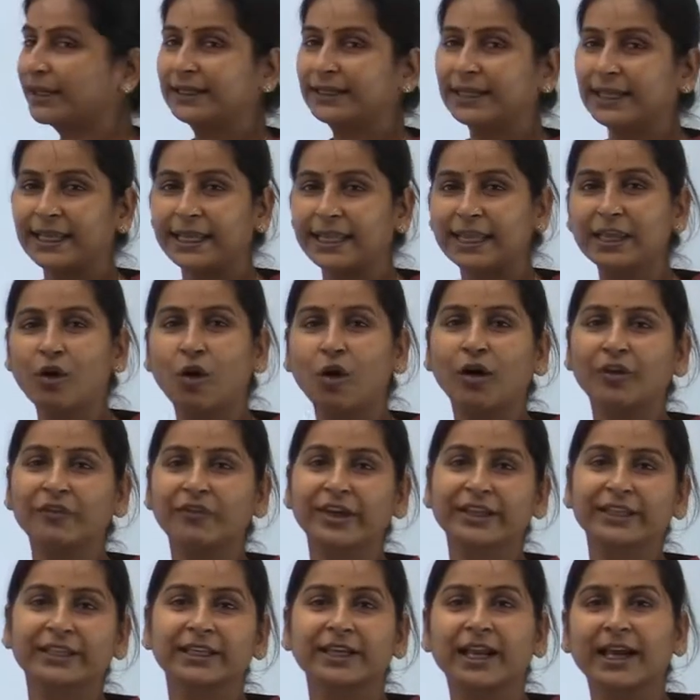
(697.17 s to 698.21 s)
t or
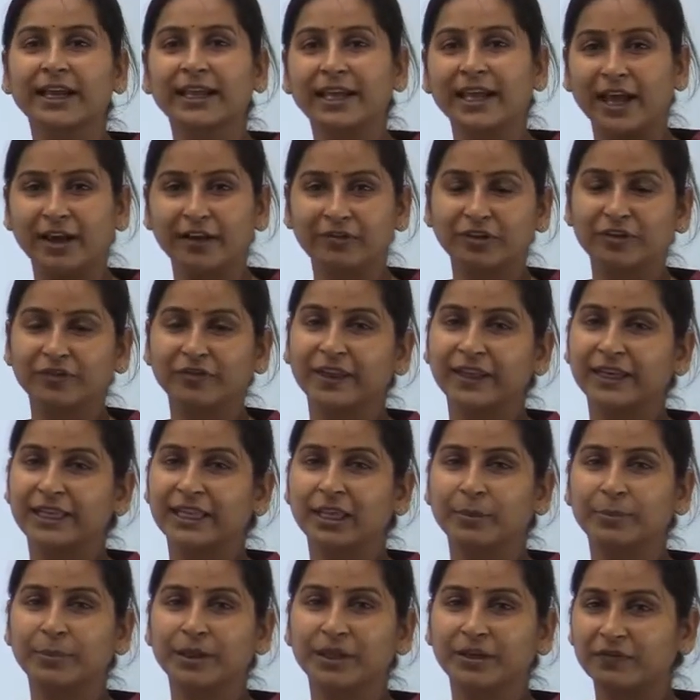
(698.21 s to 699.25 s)
whether I have a
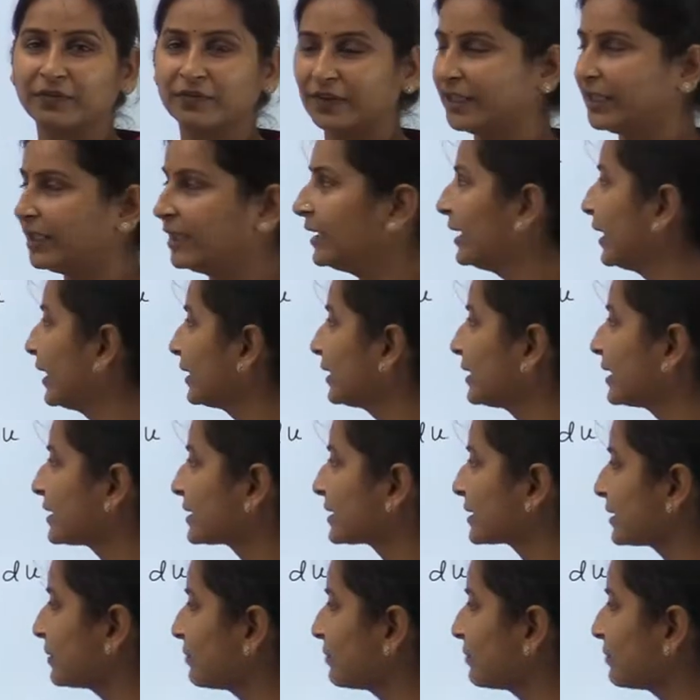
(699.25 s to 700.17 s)
variable v, it doesn't